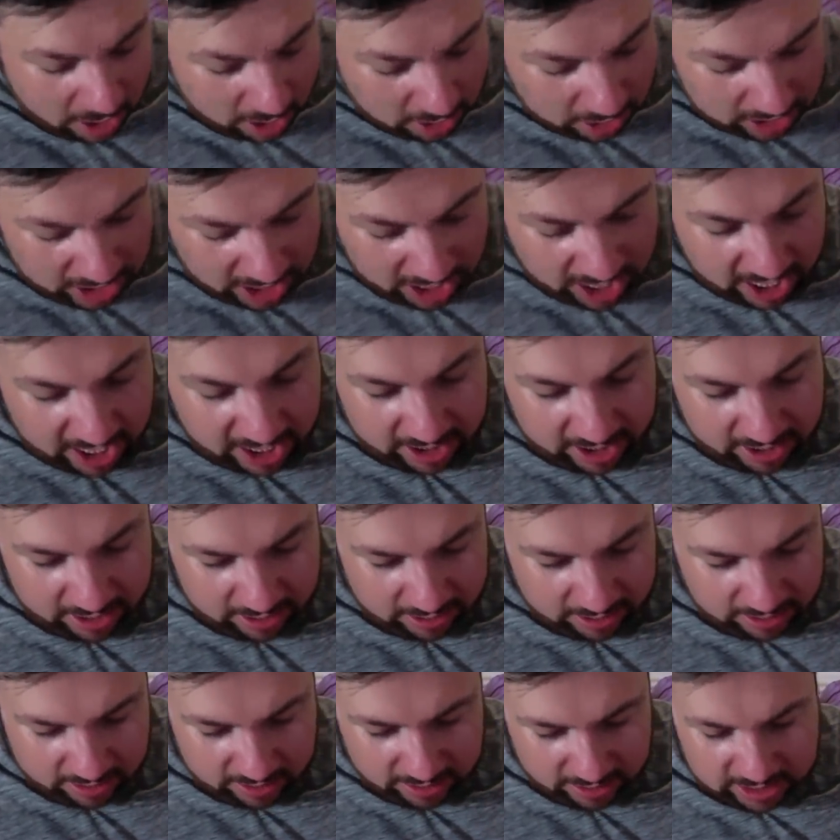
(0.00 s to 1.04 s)
Okay,
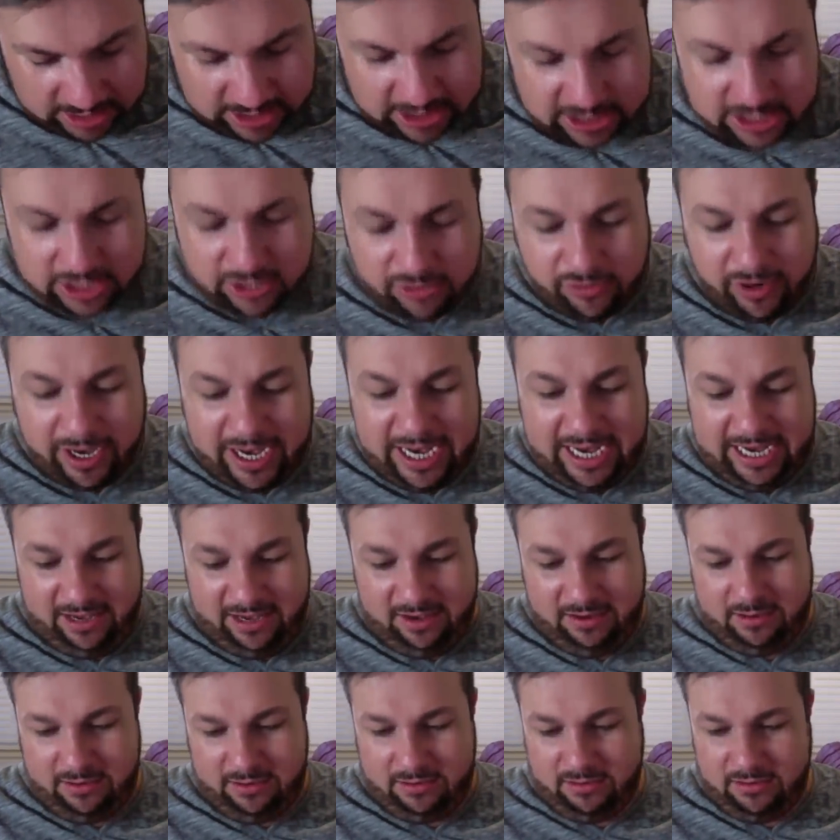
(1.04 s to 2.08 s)
this is
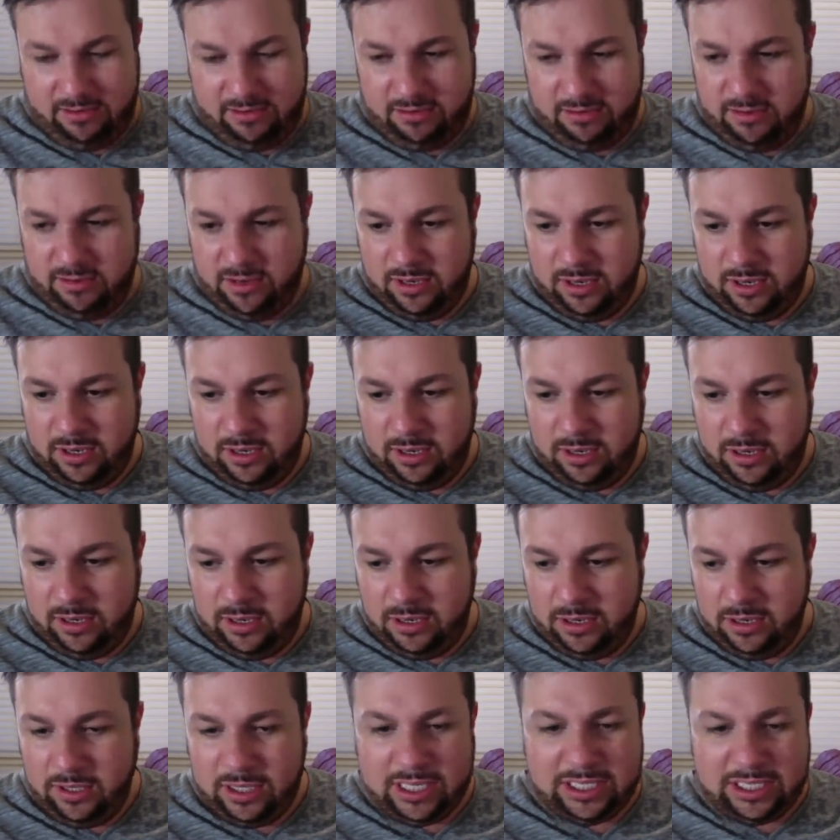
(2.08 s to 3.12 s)
green.
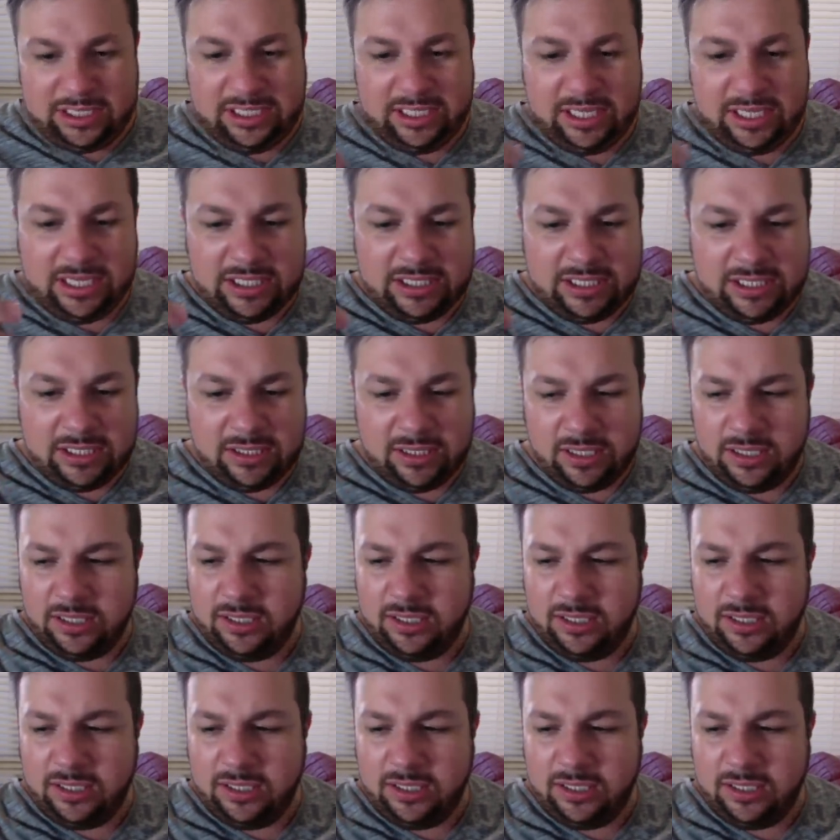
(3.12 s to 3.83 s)
Is